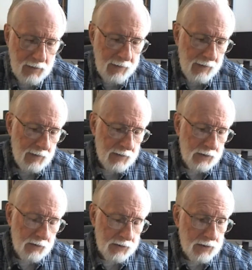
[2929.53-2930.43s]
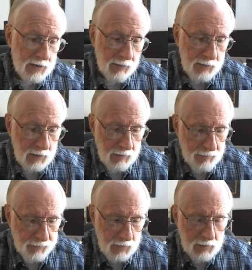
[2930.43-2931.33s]
So just something
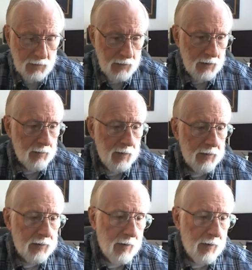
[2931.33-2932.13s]
to think about there.